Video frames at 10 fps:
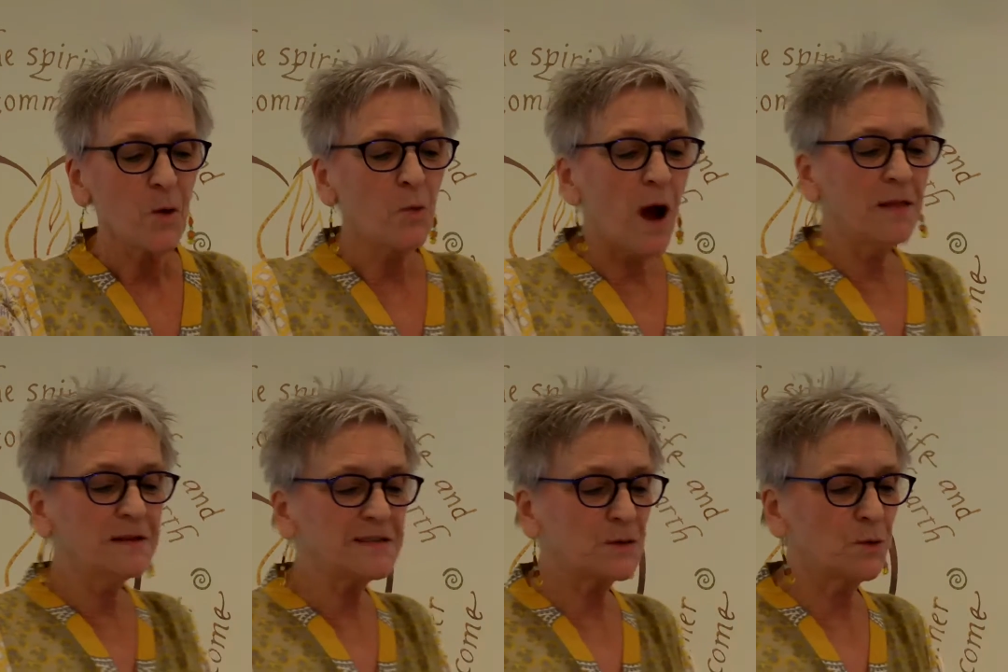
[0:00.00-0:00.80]
While
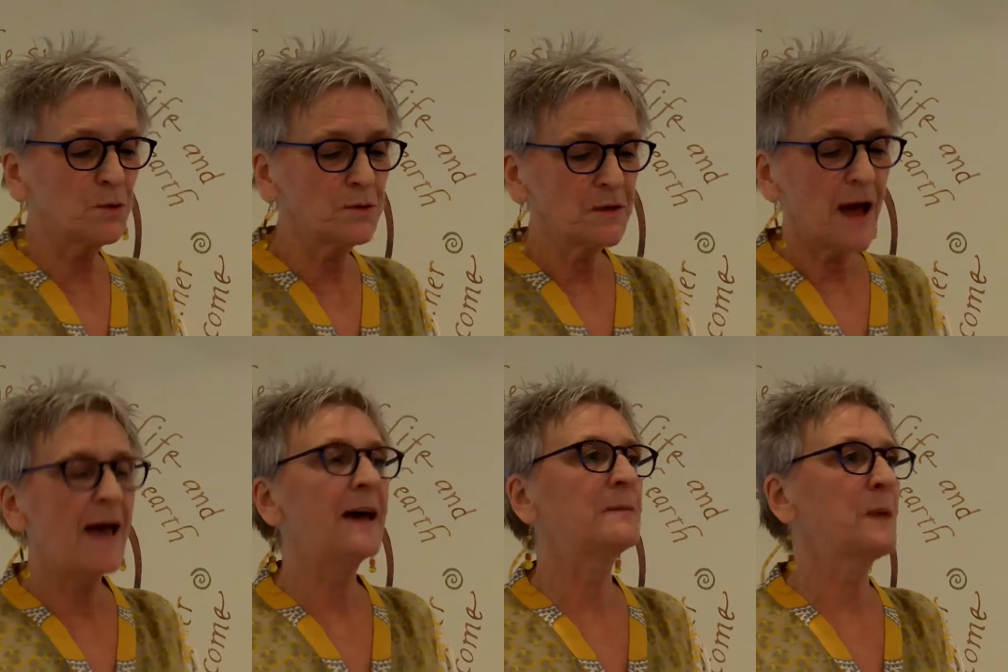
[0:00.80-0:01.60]
in school, I
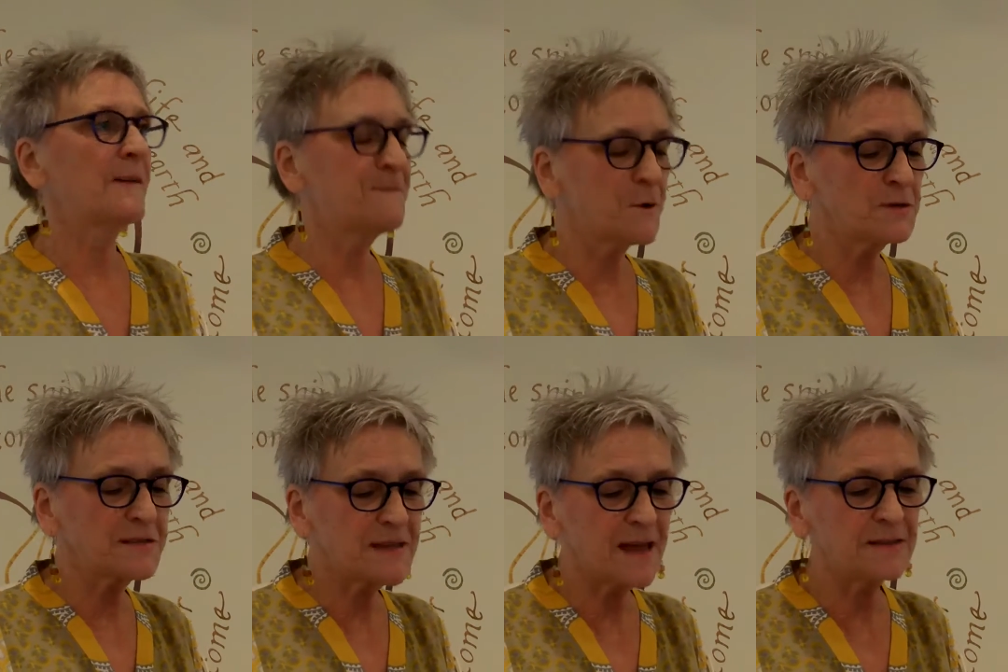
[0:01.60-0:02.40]
had my
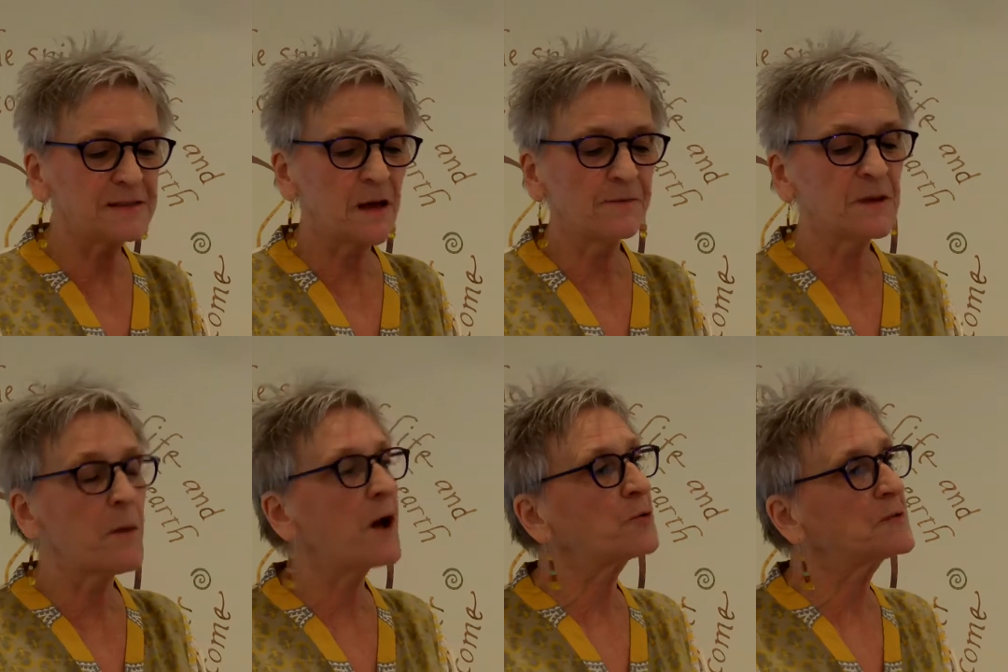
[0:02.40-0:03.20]
first taste of
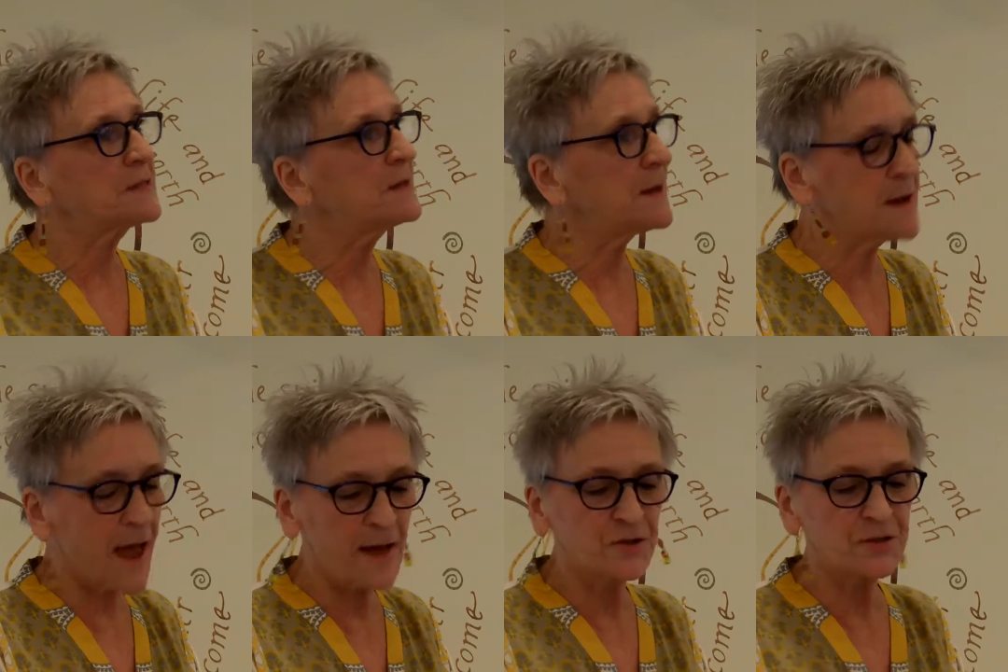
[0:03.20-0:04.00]
democracy in
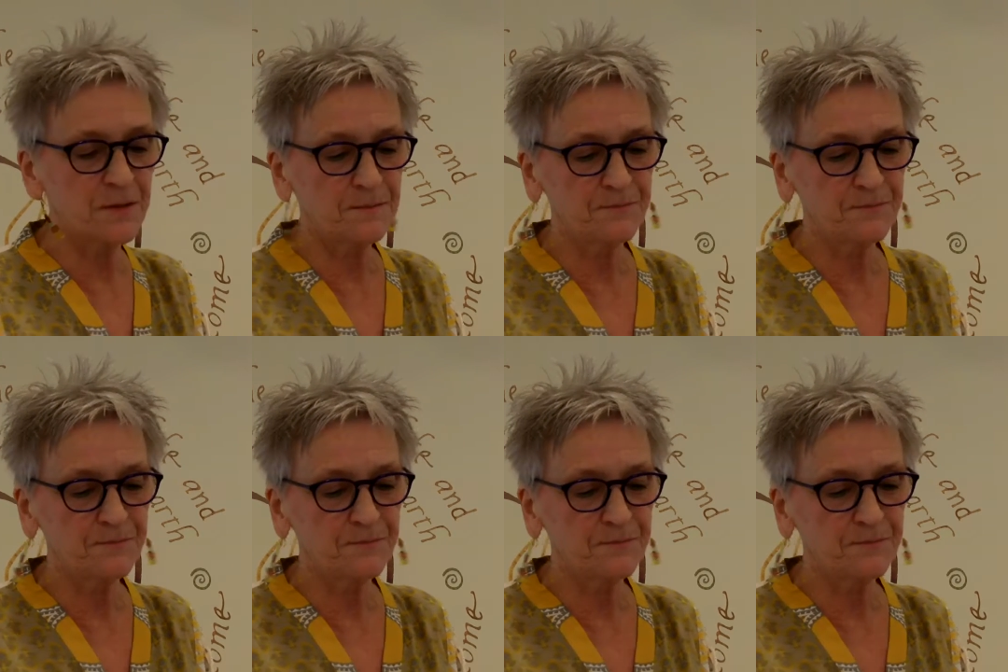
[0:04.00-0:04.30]
action.